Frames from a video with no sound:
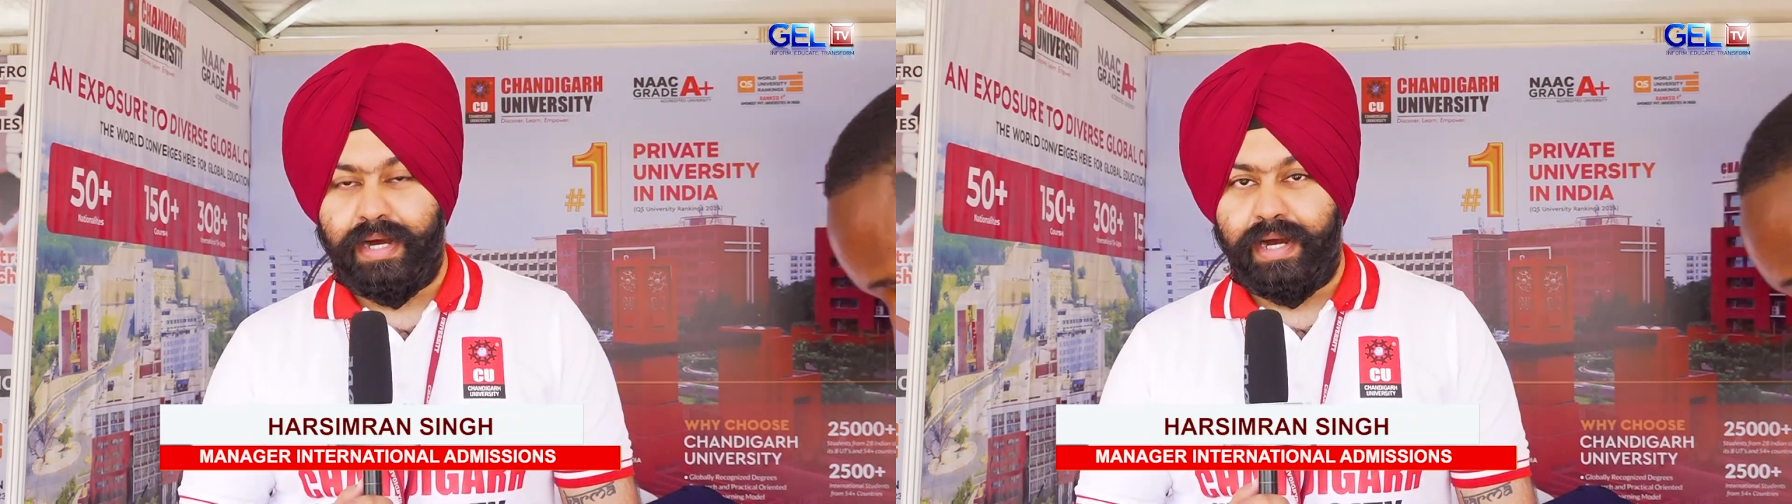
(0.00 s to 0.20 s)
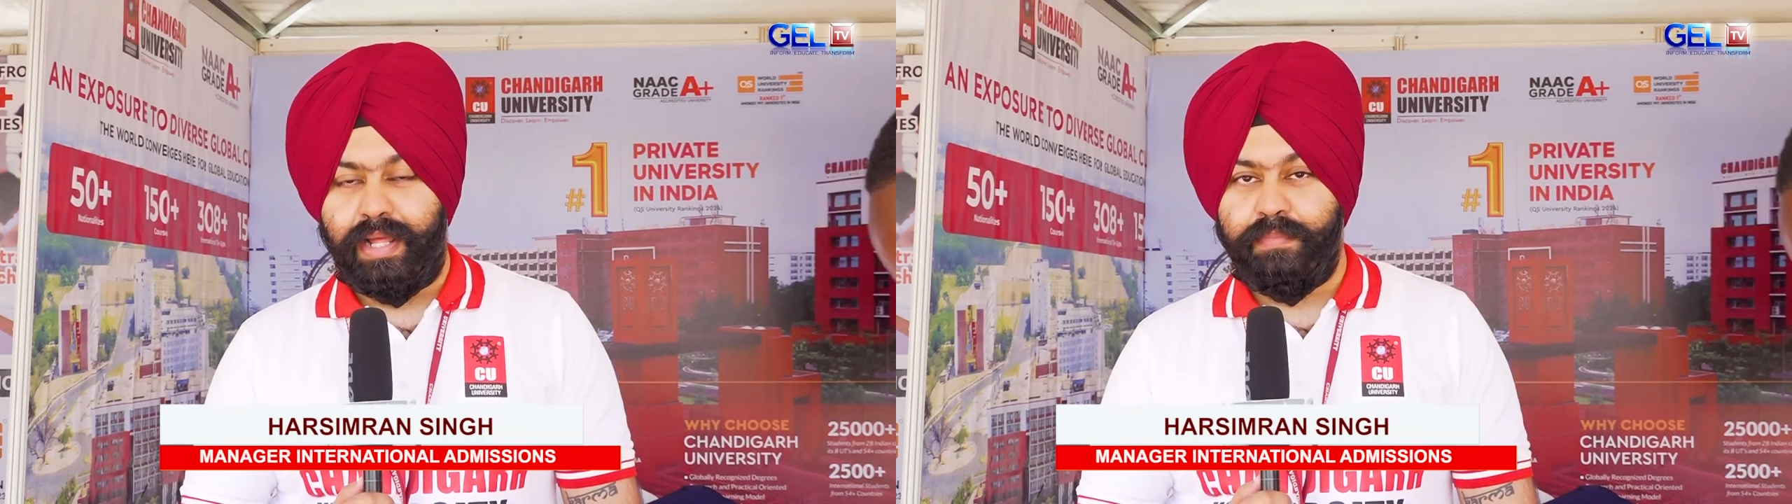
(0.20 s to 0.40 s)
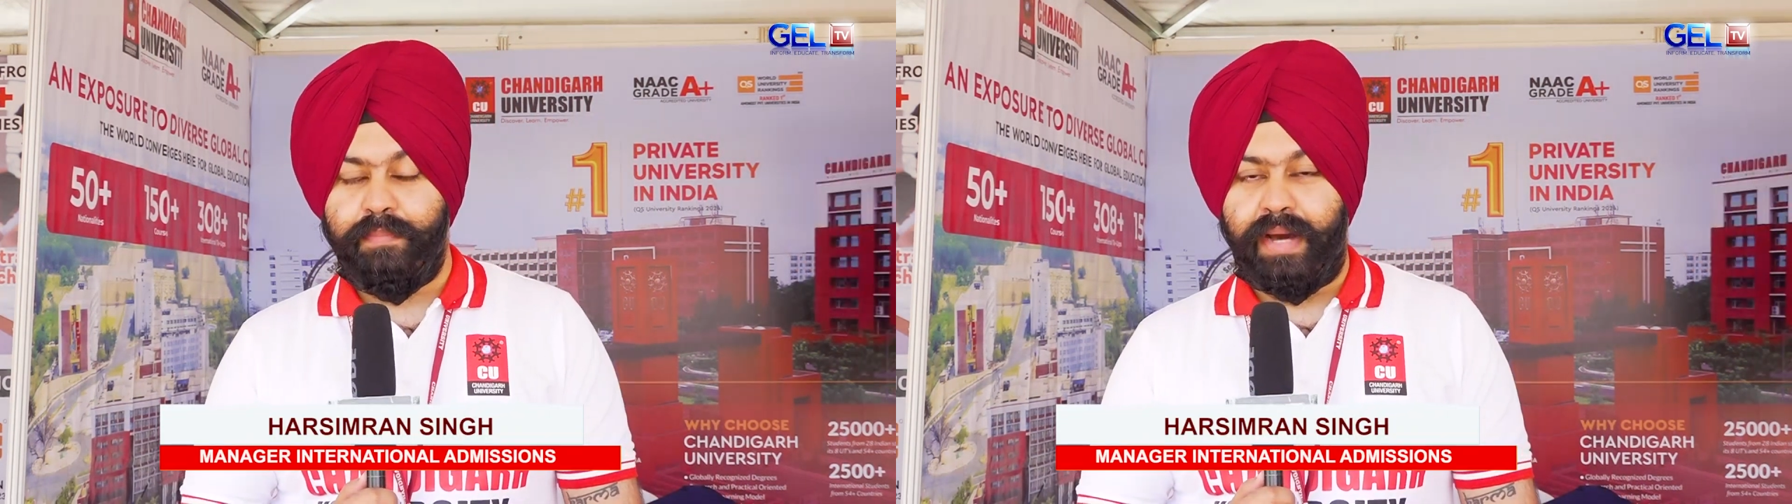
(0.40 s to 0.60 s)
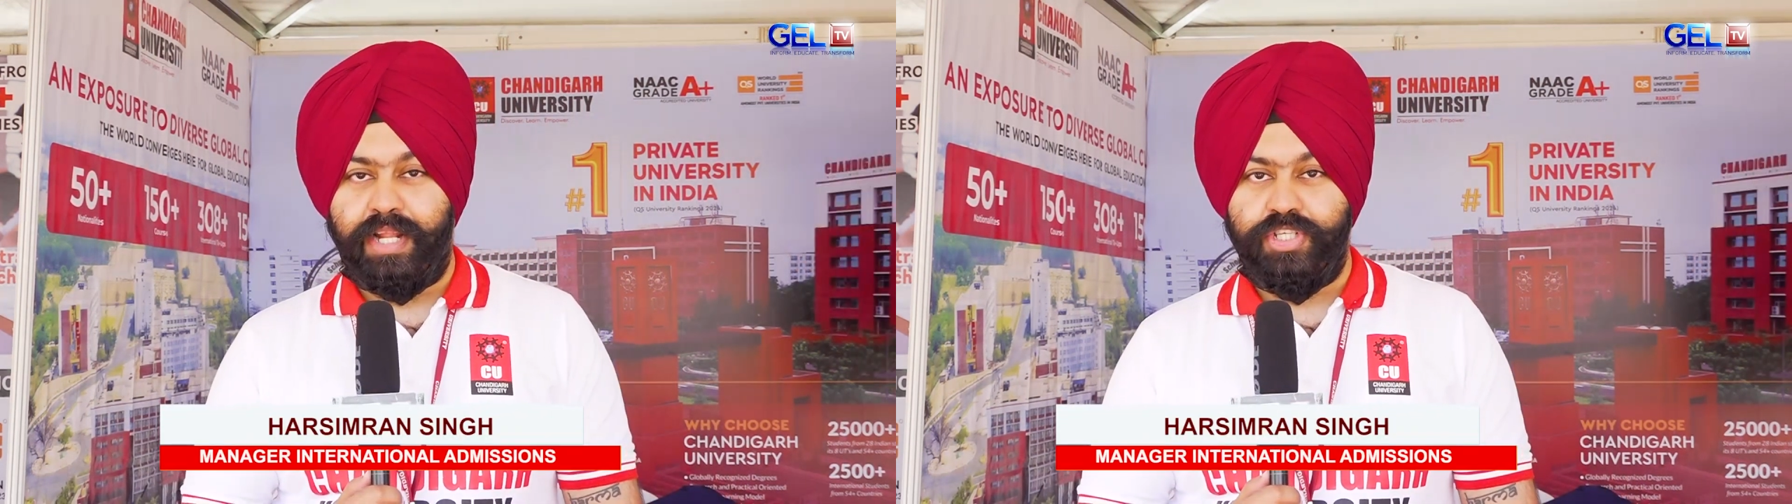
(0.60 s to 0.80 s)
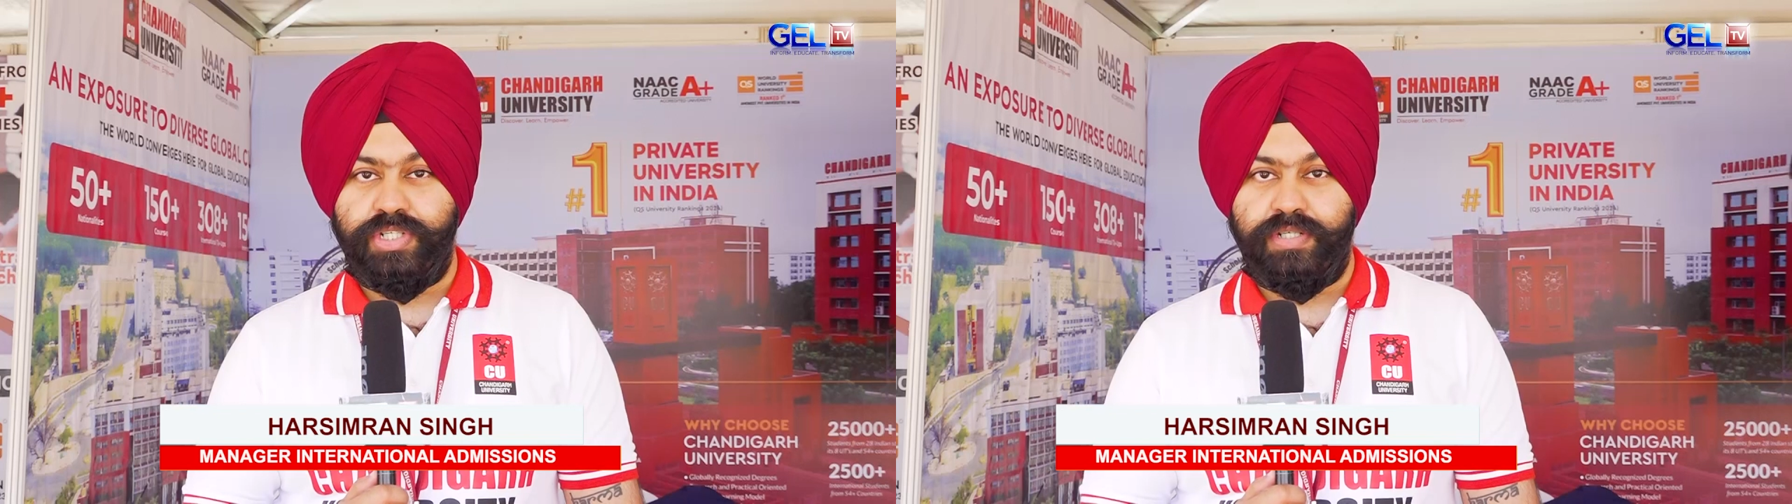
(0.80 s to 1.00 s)
and I'm the
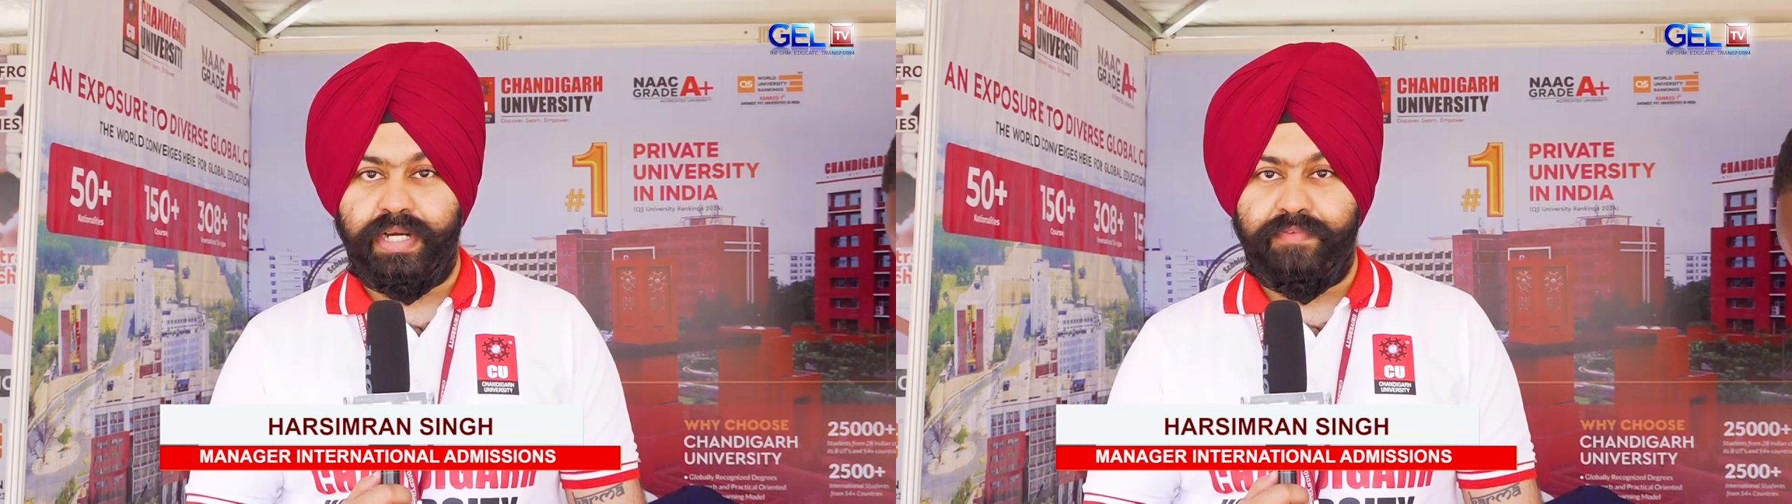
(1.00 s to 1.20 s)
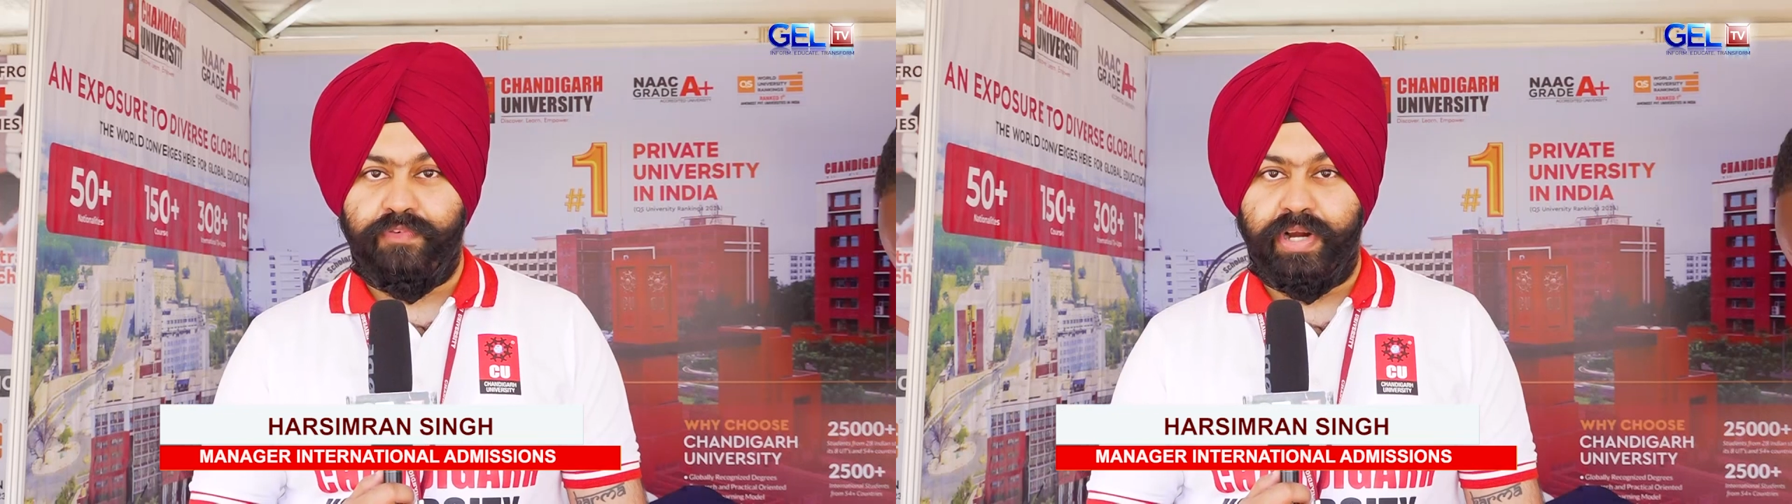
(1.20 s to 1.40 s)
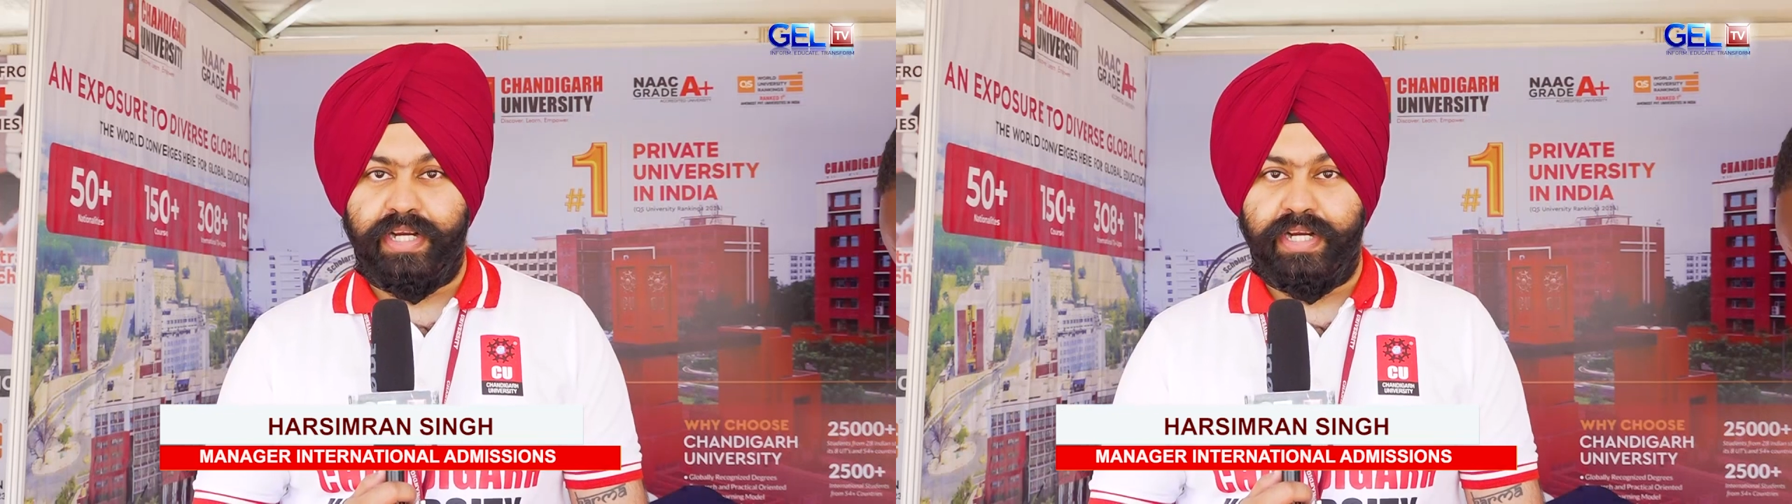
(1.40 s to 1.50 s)
manager for